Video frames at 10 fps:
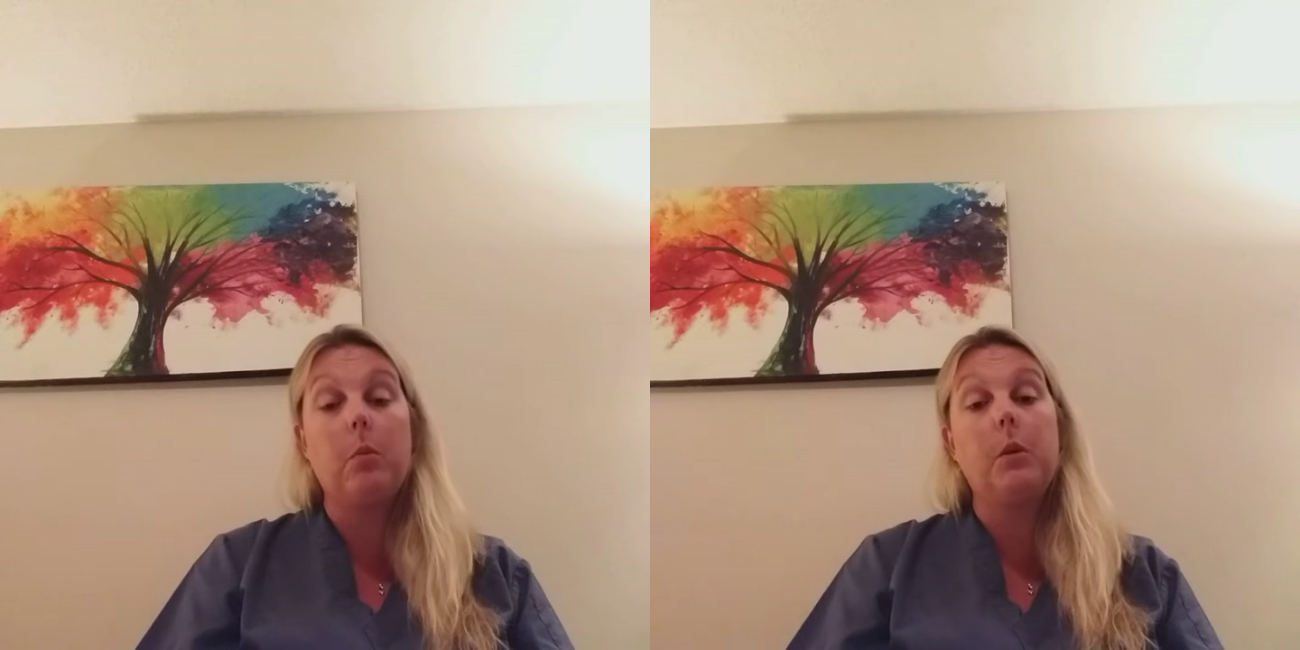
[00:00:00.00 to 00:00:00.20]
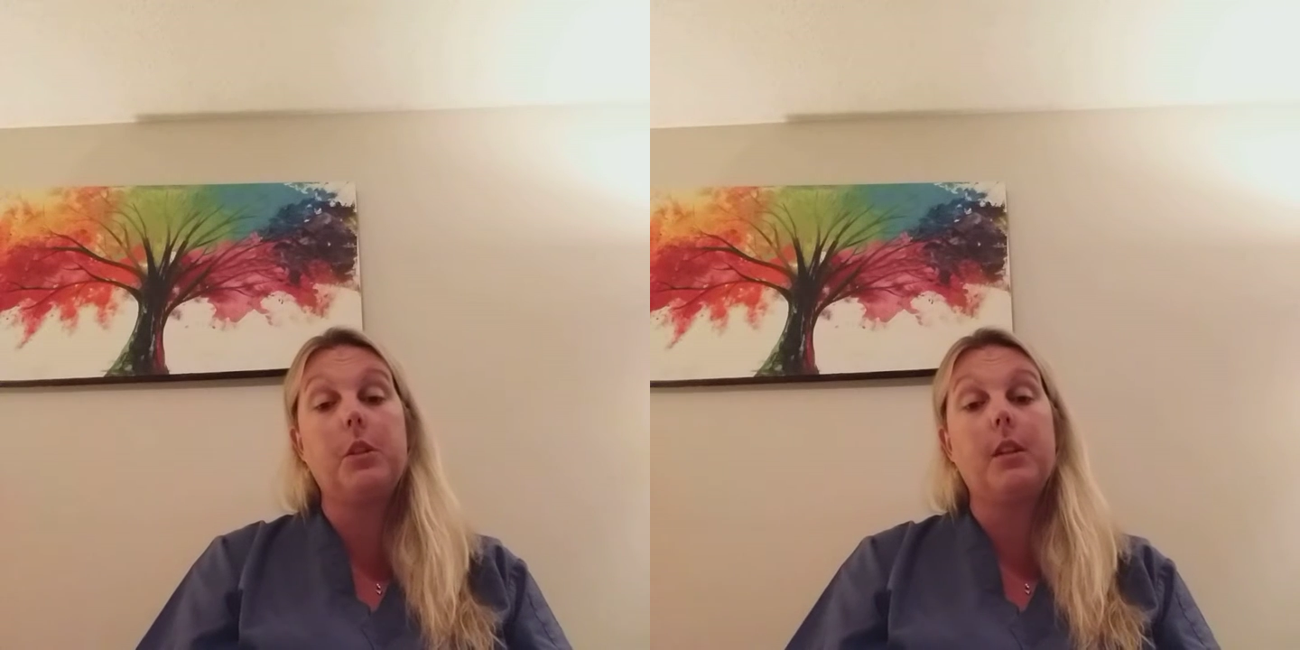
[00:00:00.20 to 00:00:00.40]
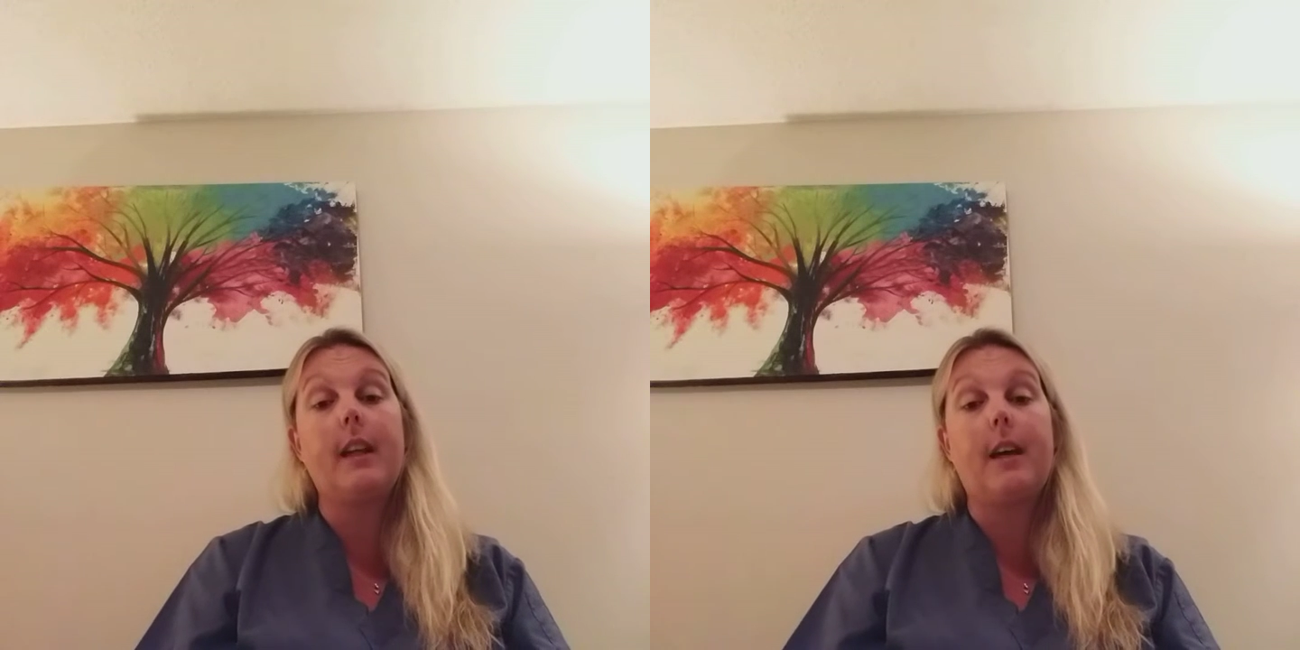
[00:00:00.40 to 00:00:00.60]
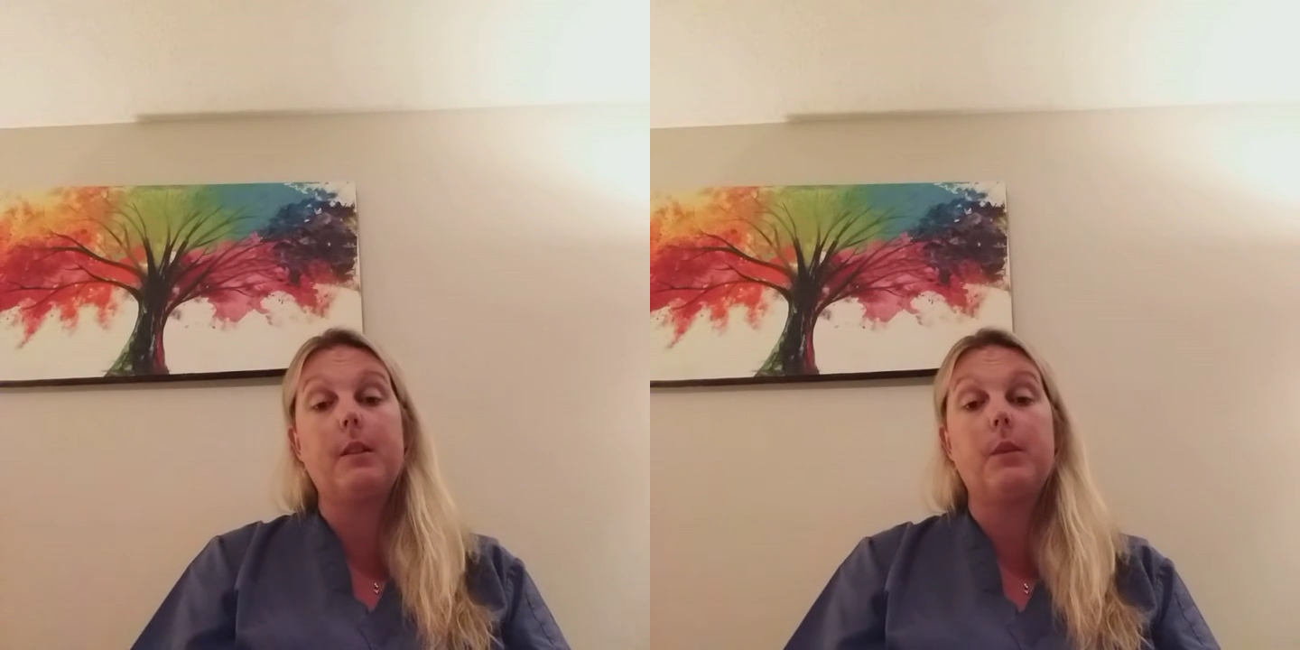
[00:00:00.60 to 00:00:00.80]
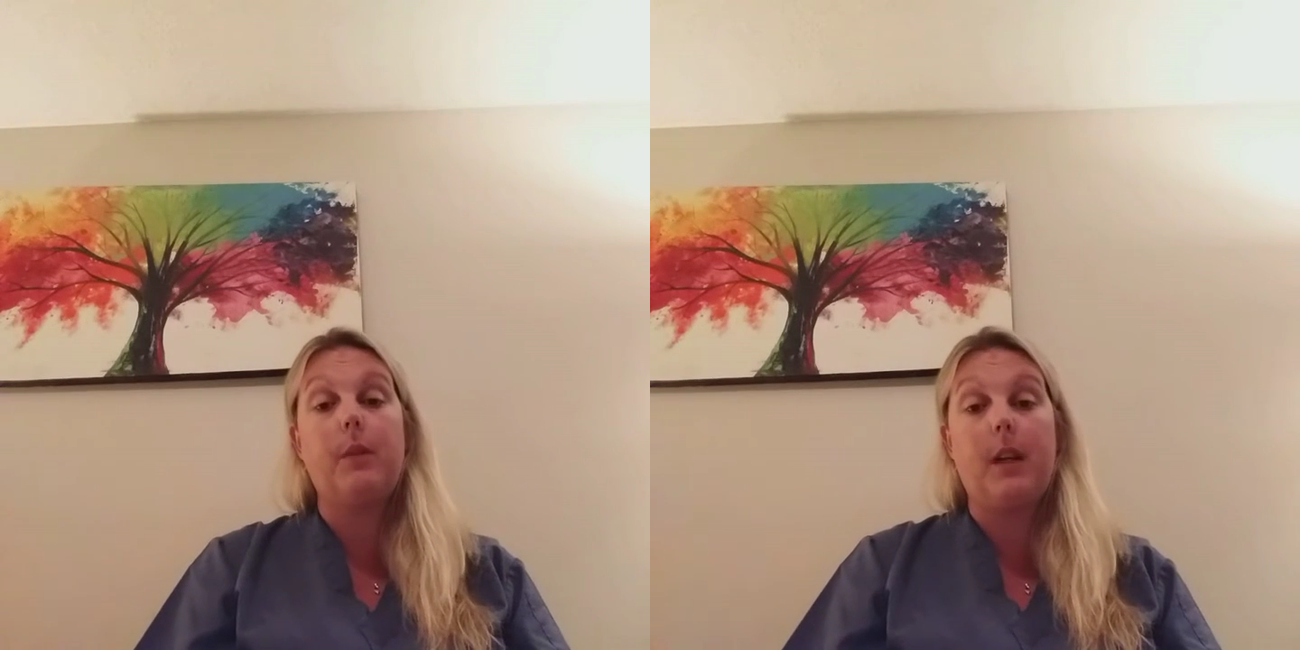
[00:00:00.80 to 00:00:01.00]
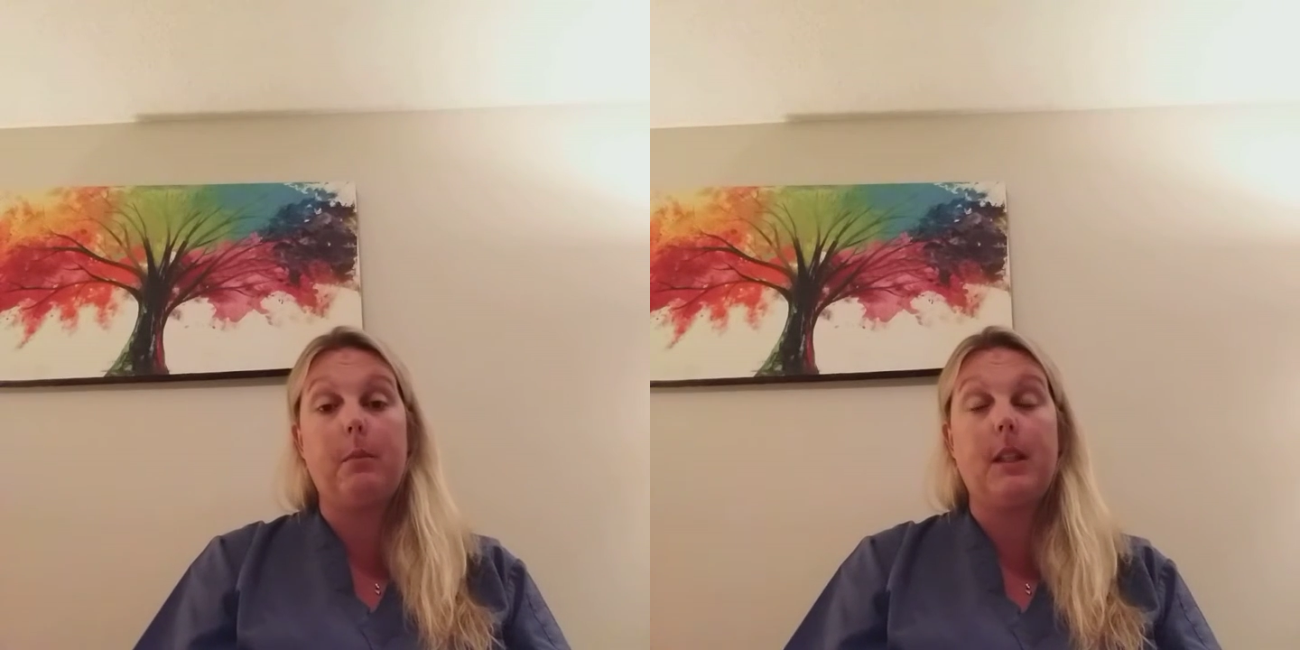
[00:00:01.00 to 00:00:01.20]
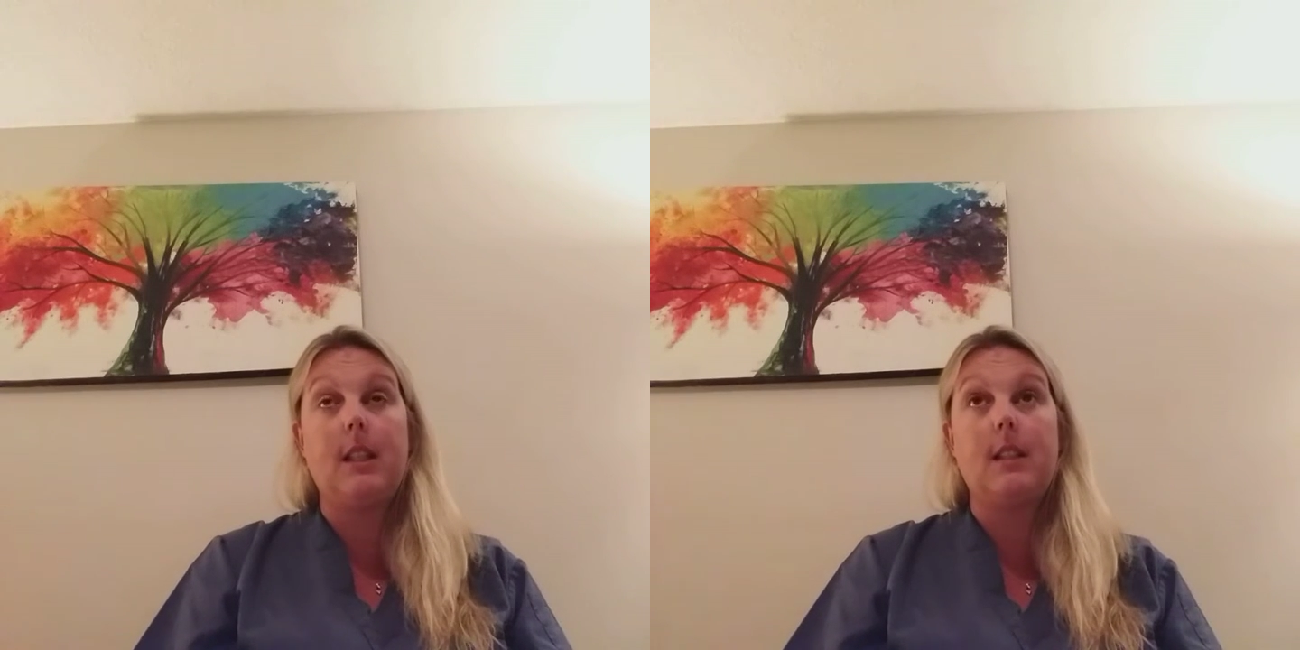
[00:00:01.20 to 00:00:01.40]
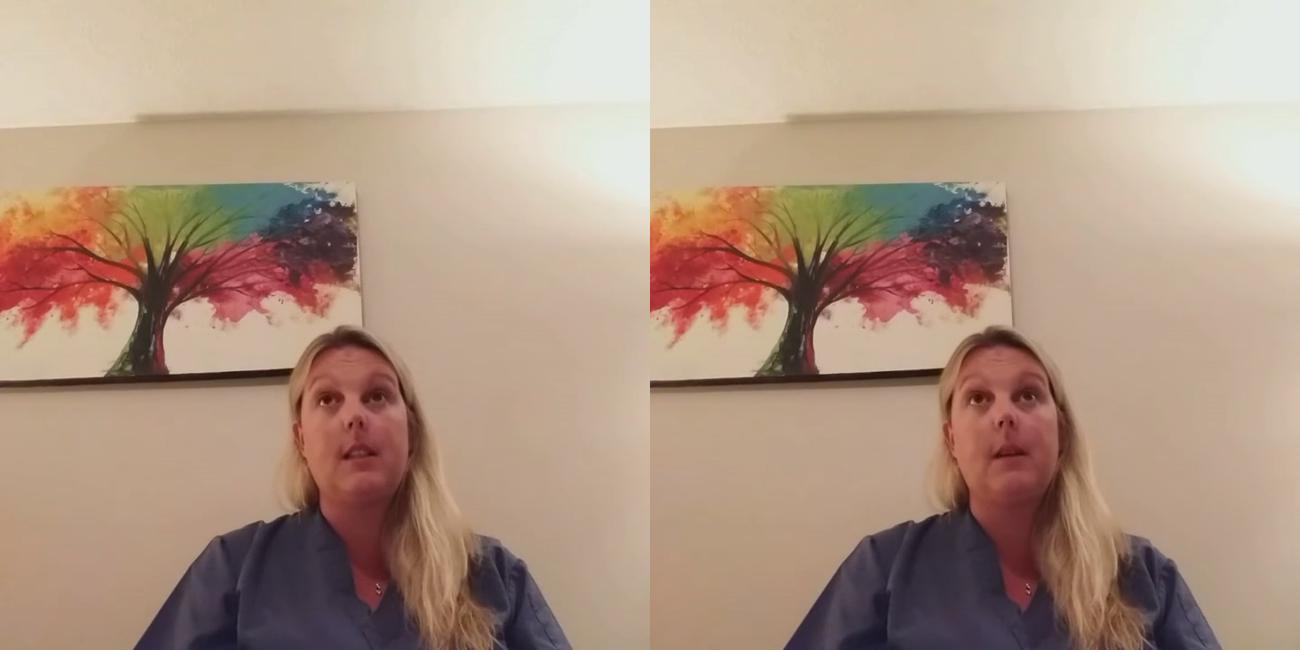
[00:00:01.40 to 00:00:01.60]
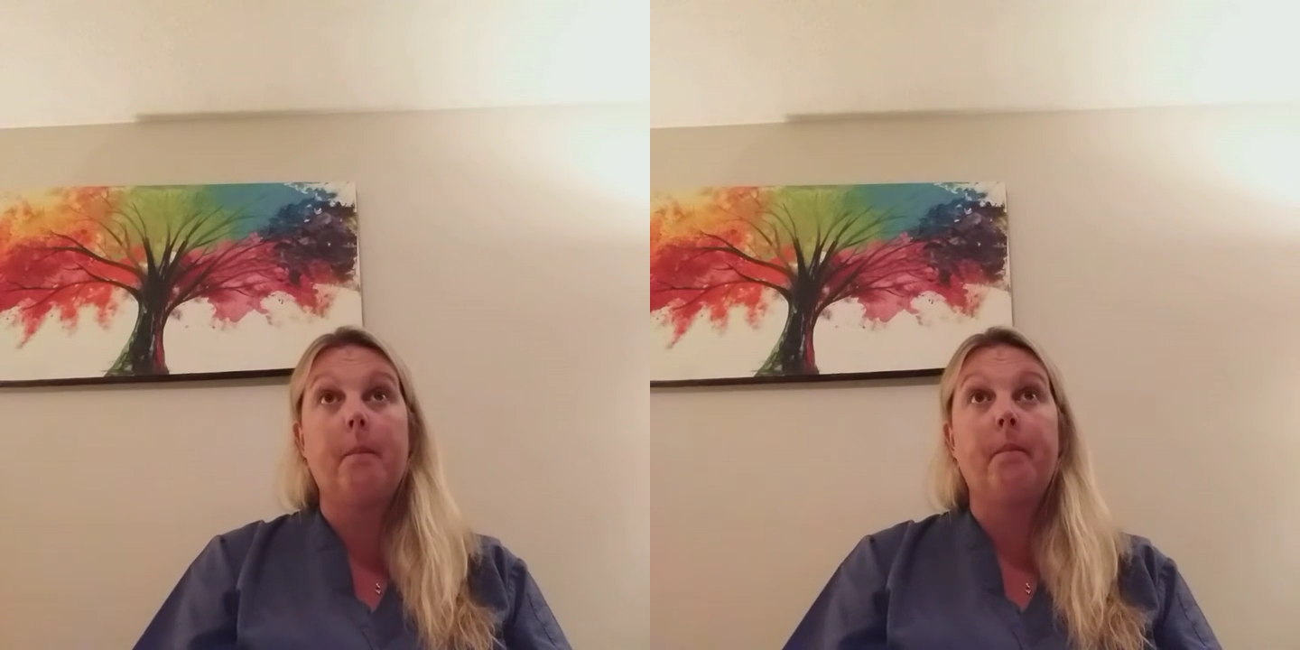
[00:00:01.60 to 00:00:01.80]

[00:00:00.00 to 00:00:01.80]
which allows families